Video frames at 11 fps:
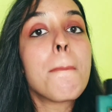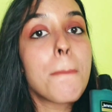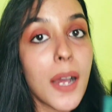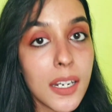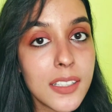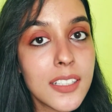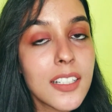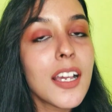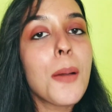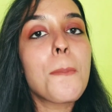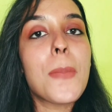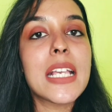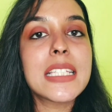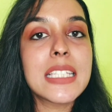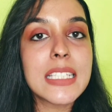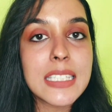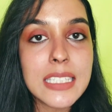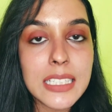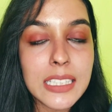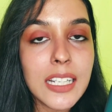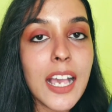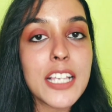But my
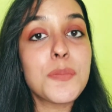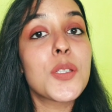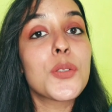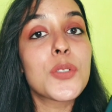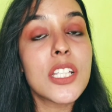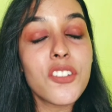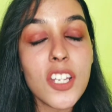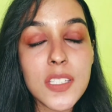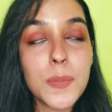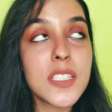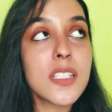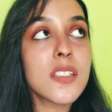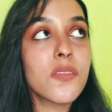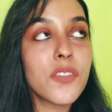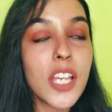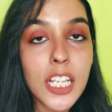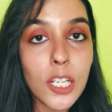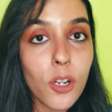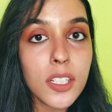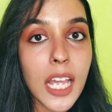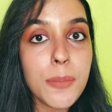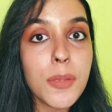sister has been using Tresemme since a very
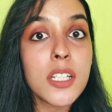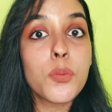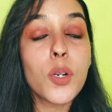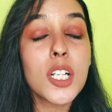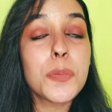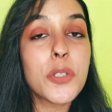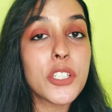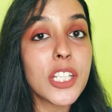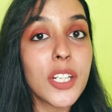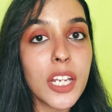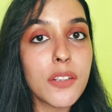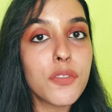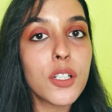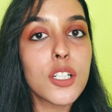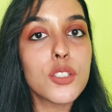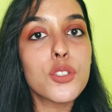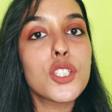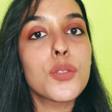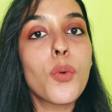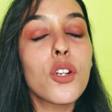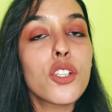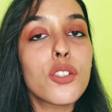long time and it works pretty great for her. So she
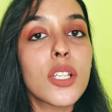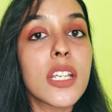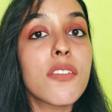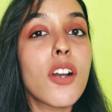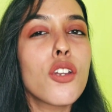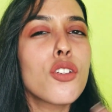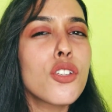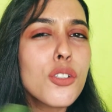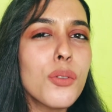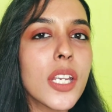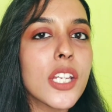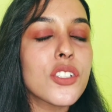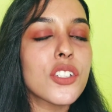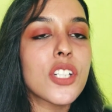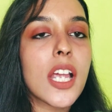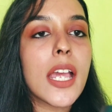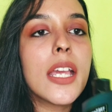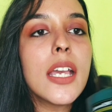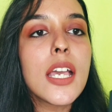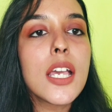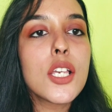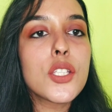wanted to give a new range a try.
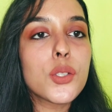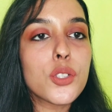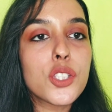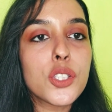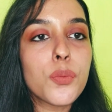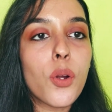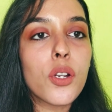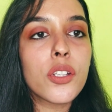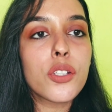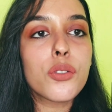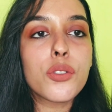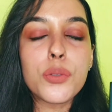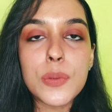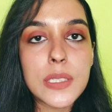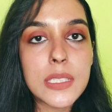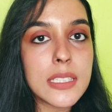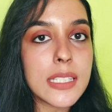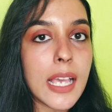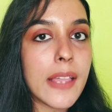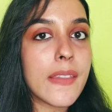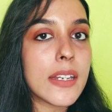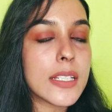So she wanted to use this
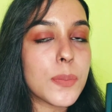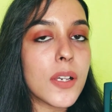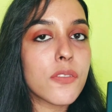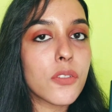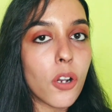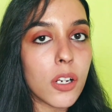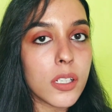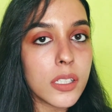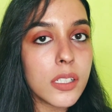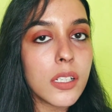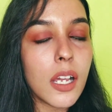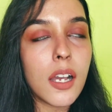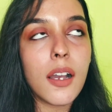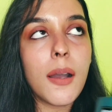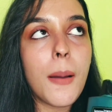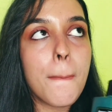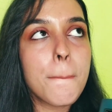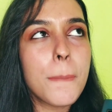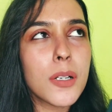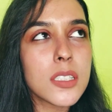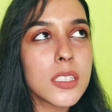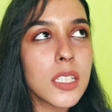and that is why I've got it. Uh,
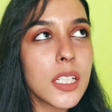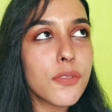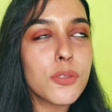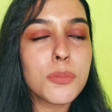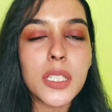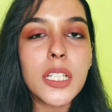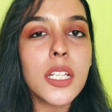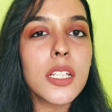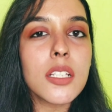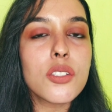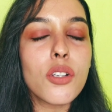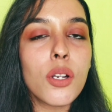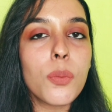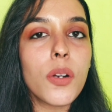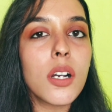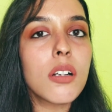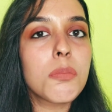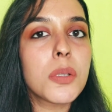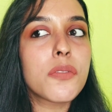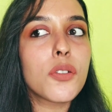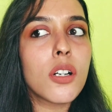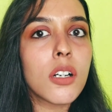personally for me, it does not work
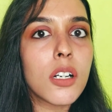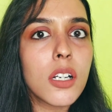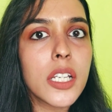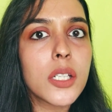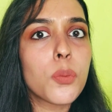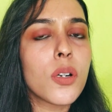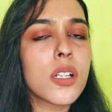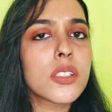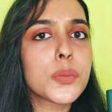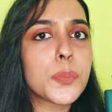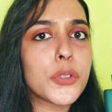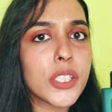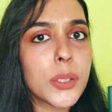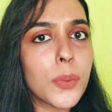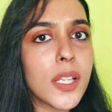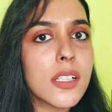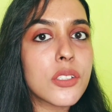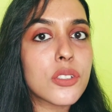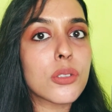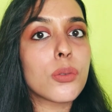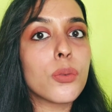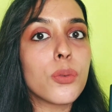but for her it works pretty well.
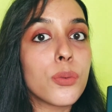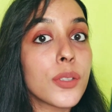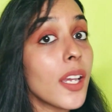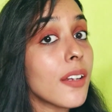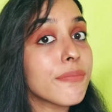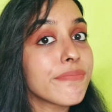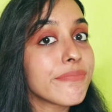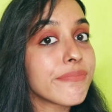So yeah.